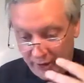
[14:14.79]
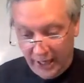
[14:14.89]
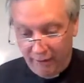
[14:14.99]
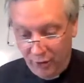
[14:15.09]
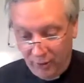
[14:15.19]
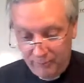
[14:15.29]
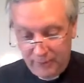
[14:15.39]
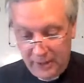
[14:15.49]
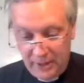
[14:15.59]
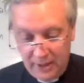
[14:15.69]
carry on
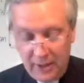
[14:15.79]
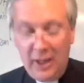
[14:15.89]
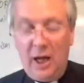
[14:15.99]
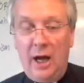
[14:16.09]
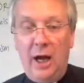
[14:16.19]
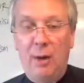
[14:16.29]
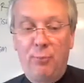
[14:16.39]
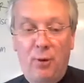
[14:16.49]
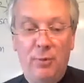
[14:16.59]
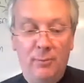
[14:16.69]
being a
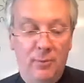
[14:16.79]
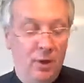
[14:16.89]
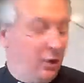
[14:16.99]
problem